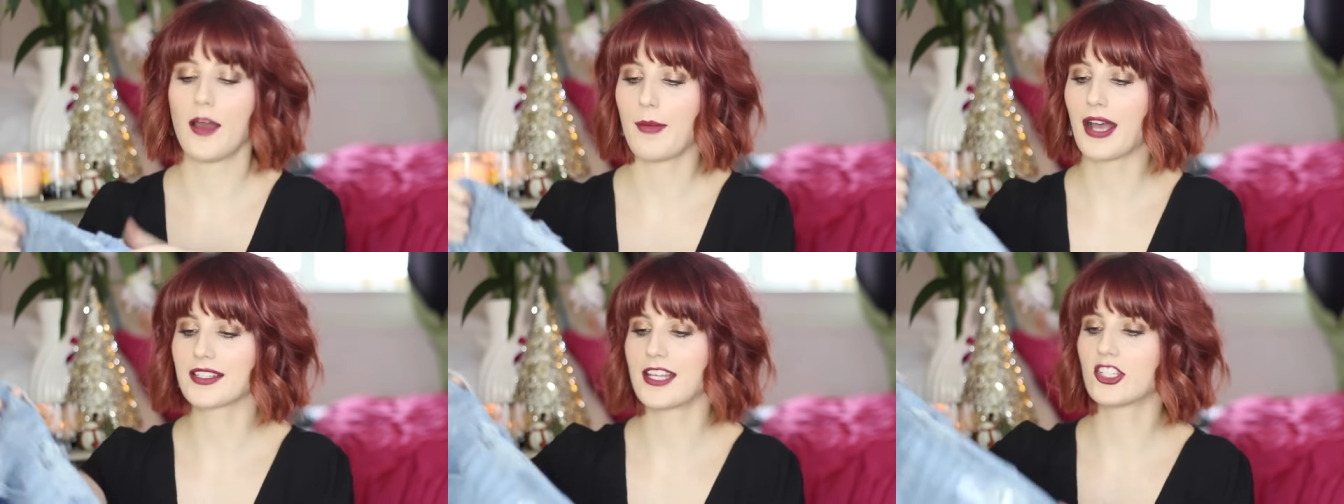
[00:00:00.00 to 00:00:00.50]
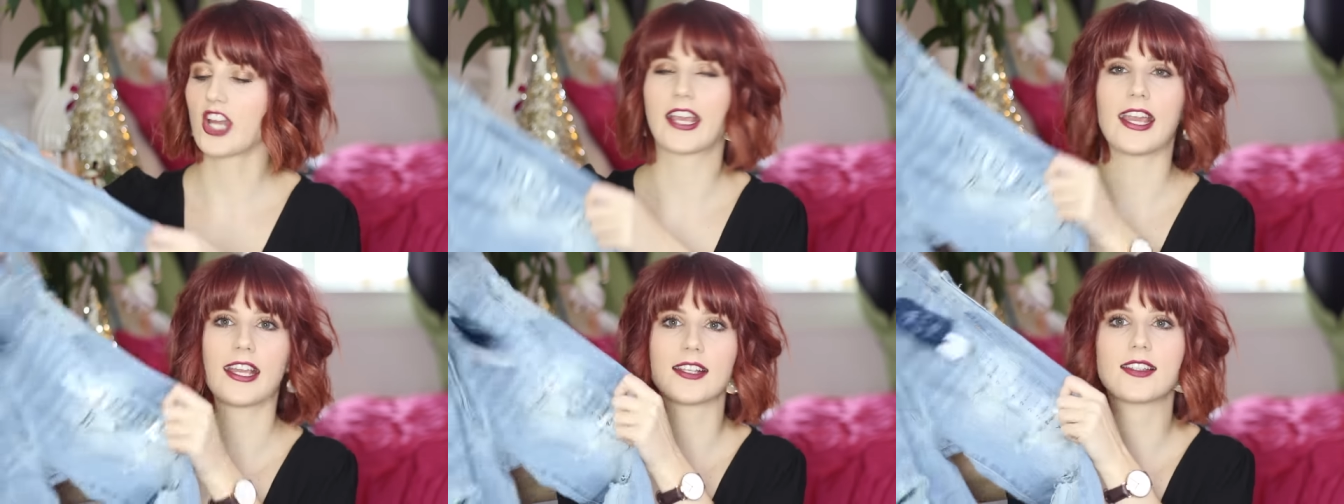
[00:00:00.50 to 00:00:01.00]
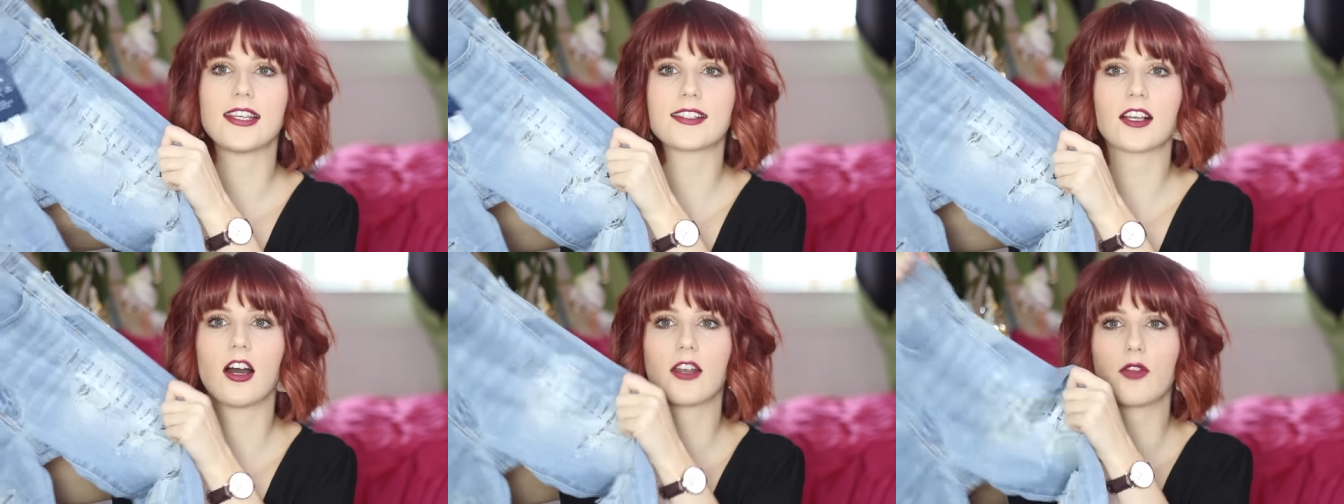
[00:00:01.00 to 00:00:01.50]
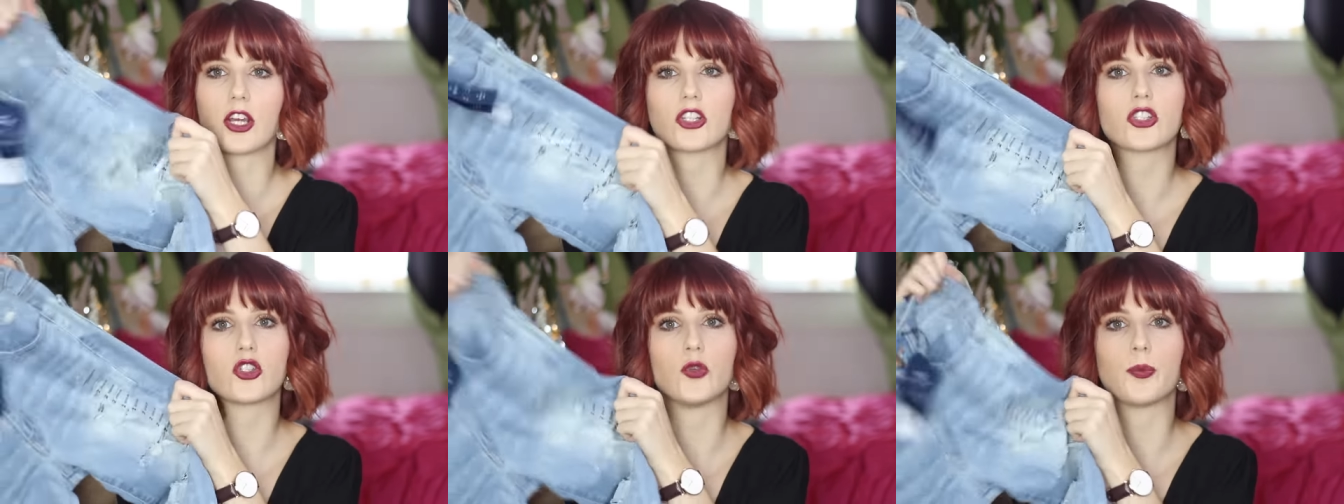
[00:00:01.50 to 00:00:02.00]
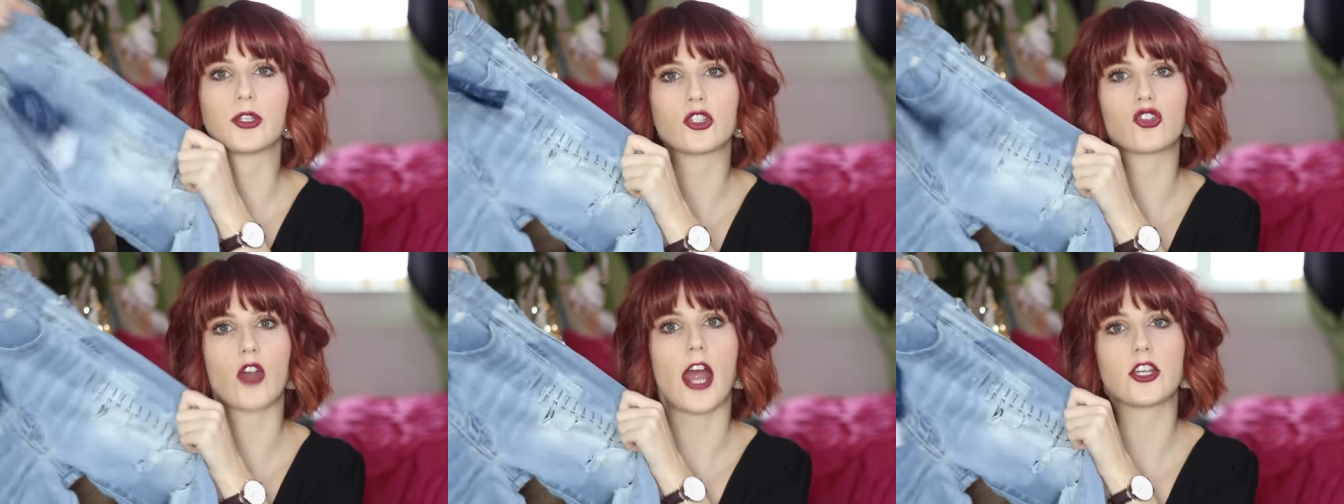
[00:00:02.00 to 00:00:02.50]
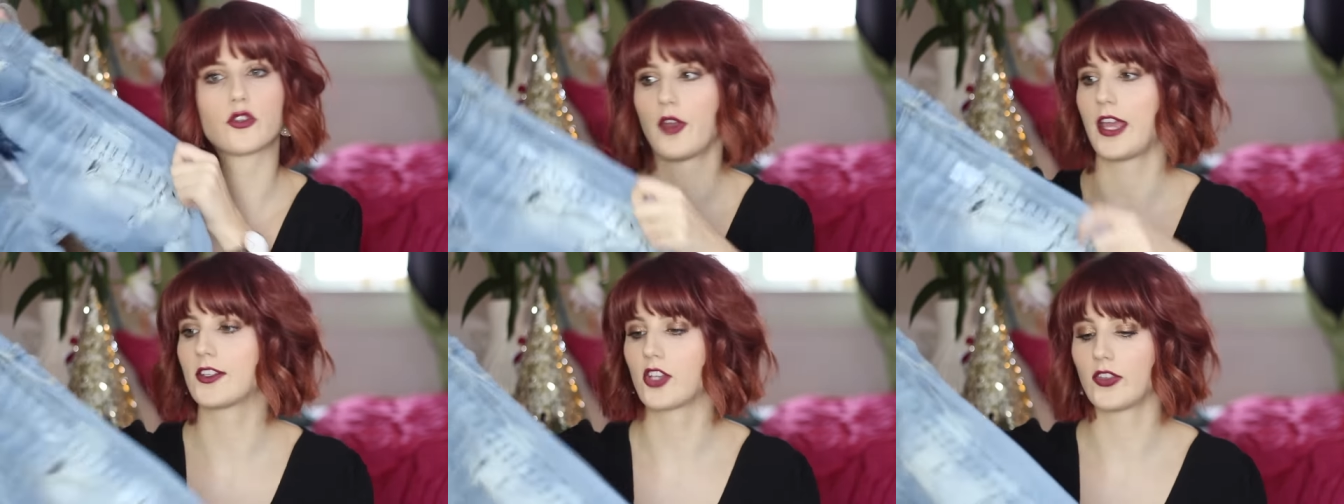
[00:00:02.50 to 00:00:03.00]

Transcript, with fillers: as they're jeggings, these are kind of like a super stretch fit,